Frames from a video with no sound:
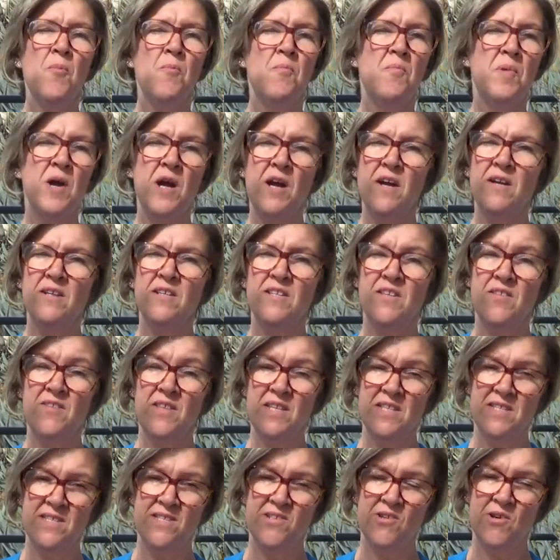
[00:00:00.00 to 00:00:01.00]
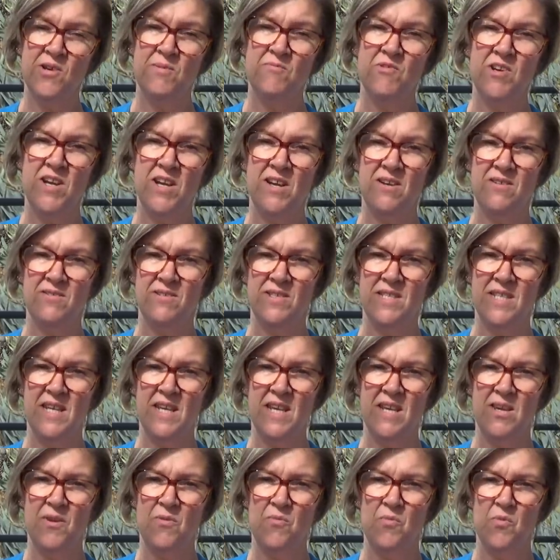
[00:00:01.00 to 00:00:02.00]
But this time round,
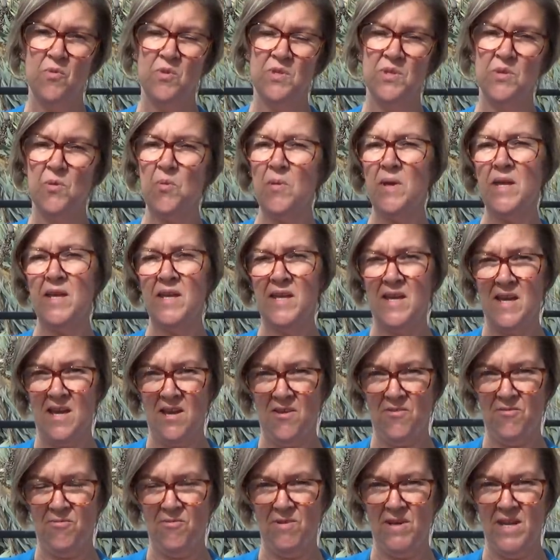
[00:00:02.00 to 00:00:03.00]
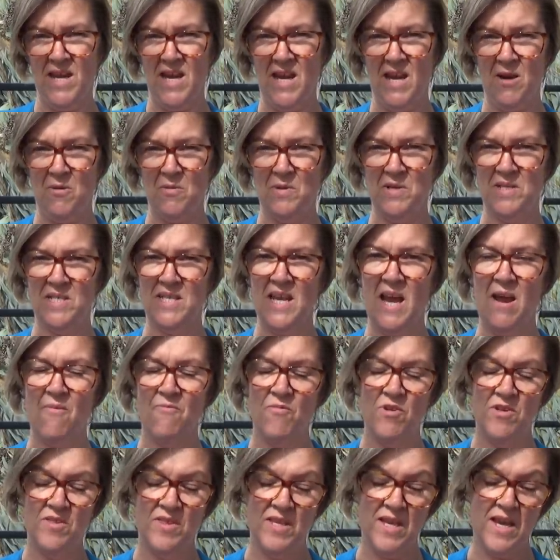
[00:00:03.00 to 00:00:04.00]
it was Queen Catherine Howard,
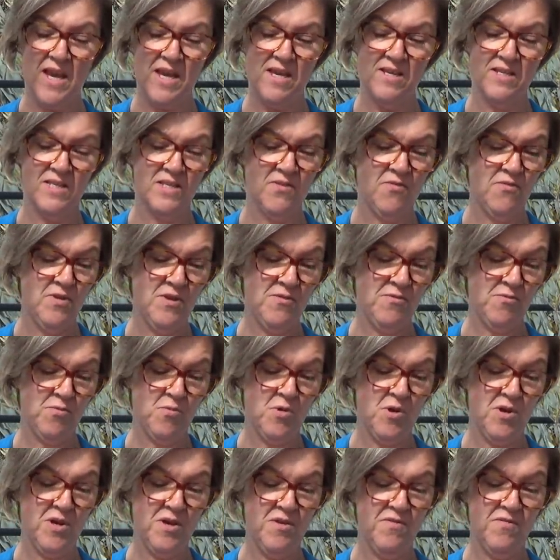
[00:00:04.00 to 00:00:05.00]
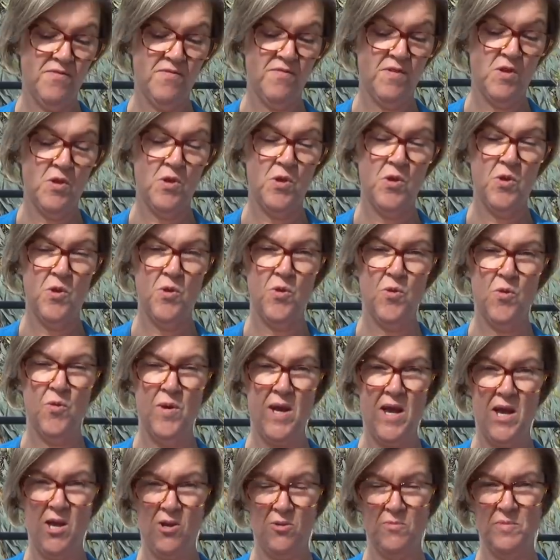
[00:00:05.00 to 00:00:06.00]
Henry VIII's fifth wife, who
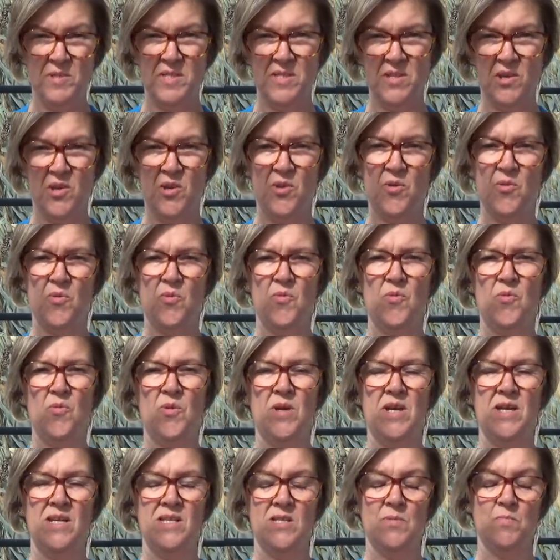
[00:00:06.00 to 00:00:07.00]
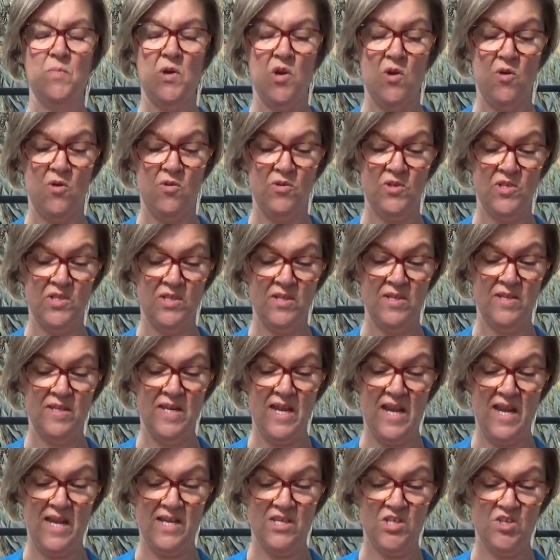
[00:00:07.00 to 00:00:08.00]
helped secure his
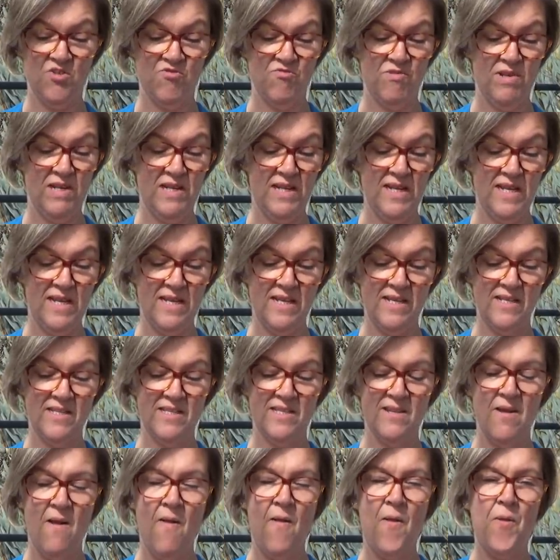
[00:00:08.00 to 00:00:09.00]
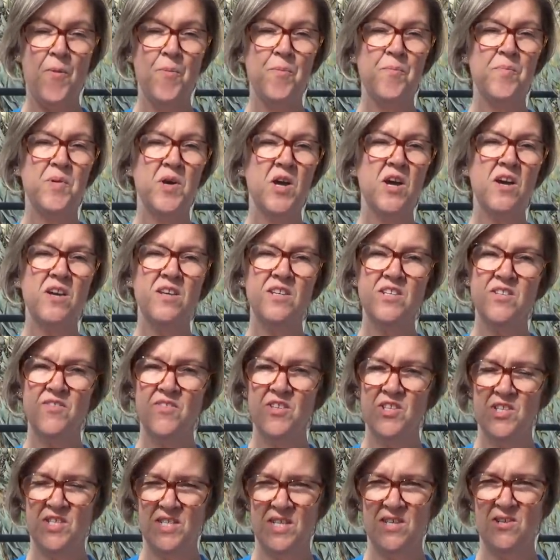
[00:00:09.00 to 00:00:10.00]
pardon and release. But
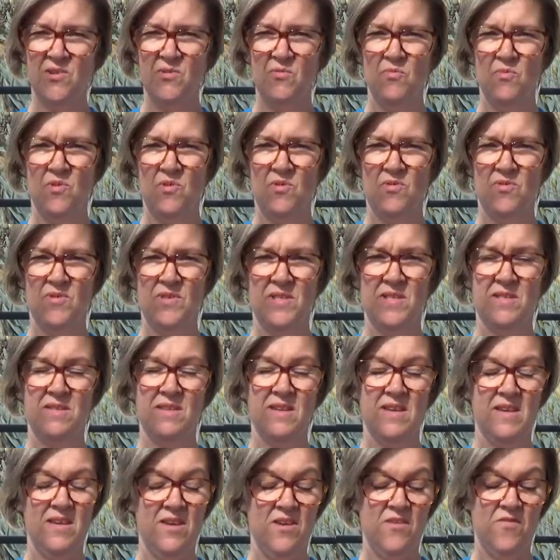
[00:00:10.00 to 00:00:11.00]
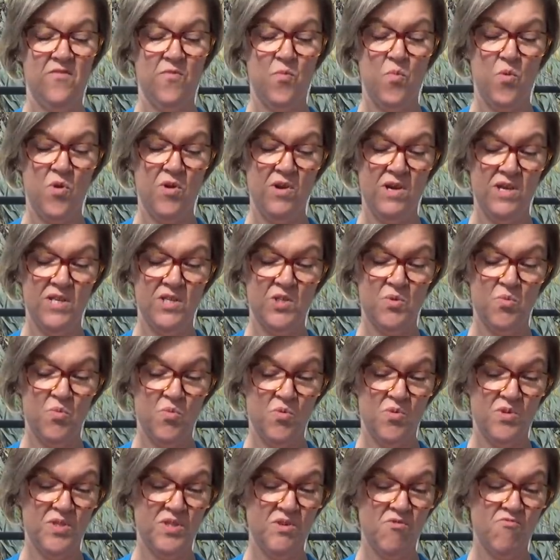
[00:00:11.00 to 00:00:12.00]
the deal was that if Wyatt
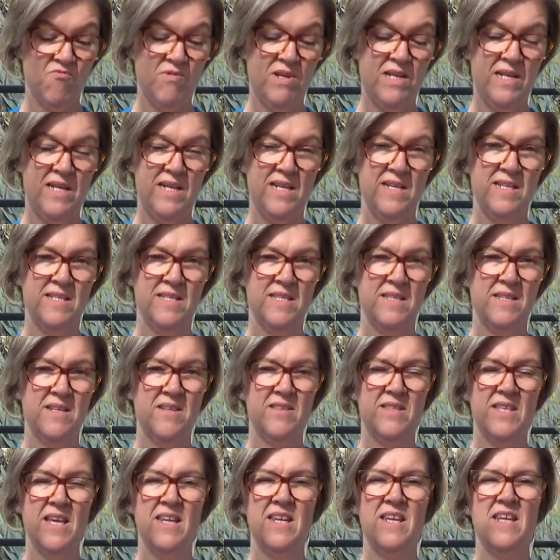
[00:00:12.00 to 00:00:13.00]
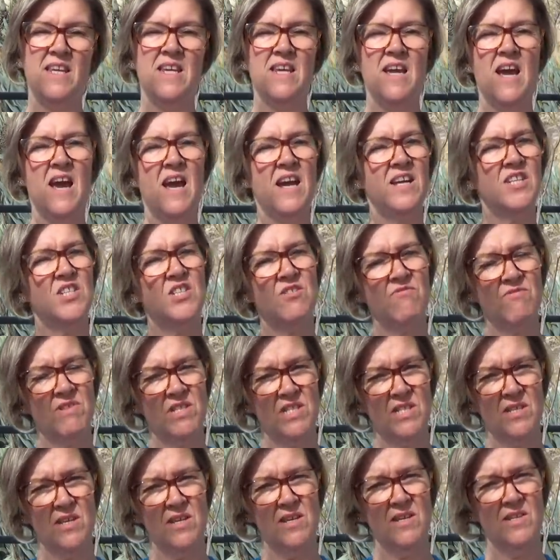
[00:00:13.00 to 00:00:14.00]
was released, then he had to
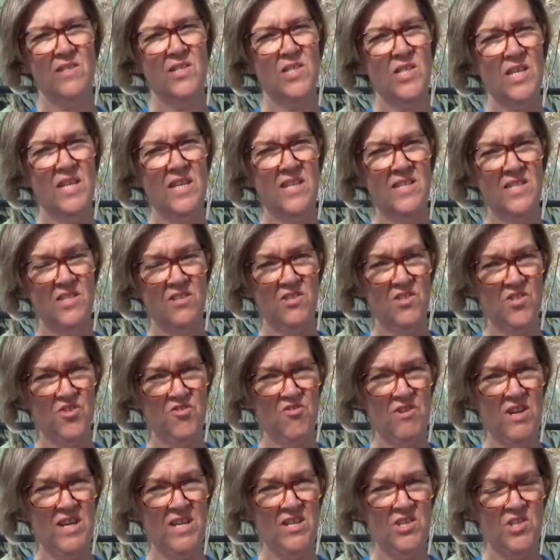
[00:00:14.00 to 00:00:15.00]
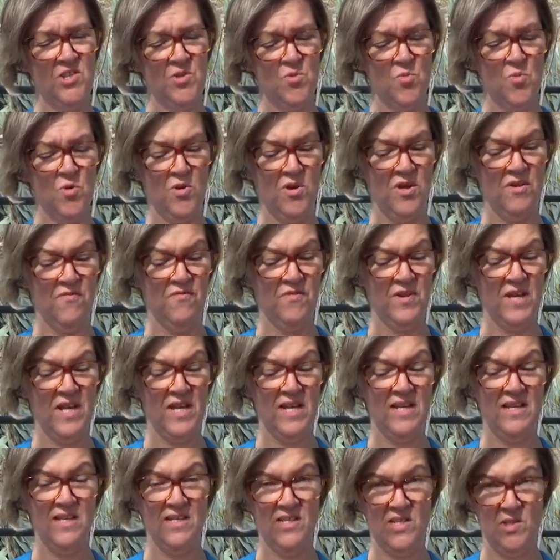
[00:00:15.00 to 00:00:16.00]
return to his estranged
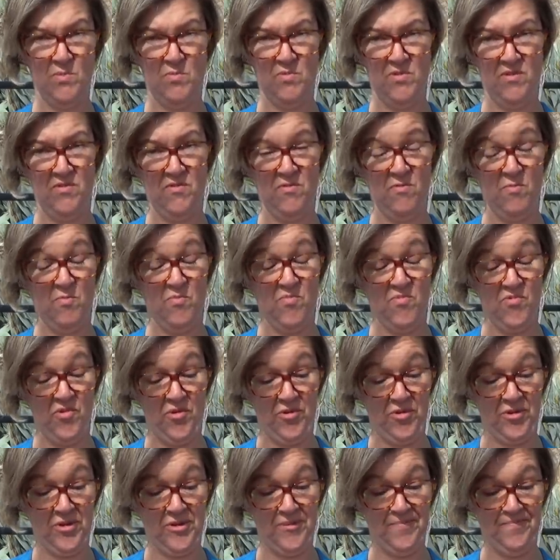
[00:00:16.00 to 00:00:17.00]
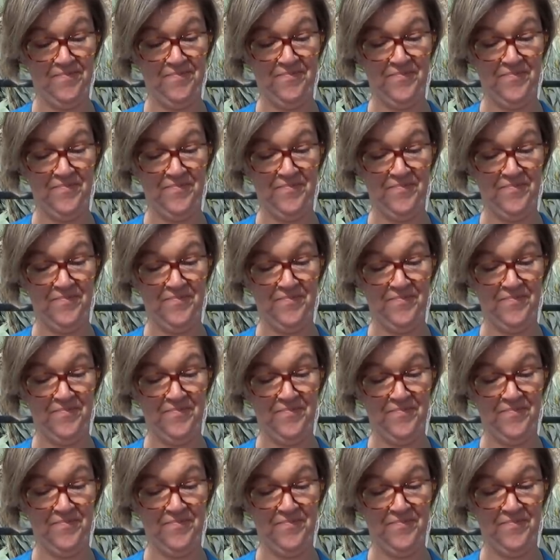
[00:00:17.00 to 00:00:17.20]
wife, Elizabeth Brooke.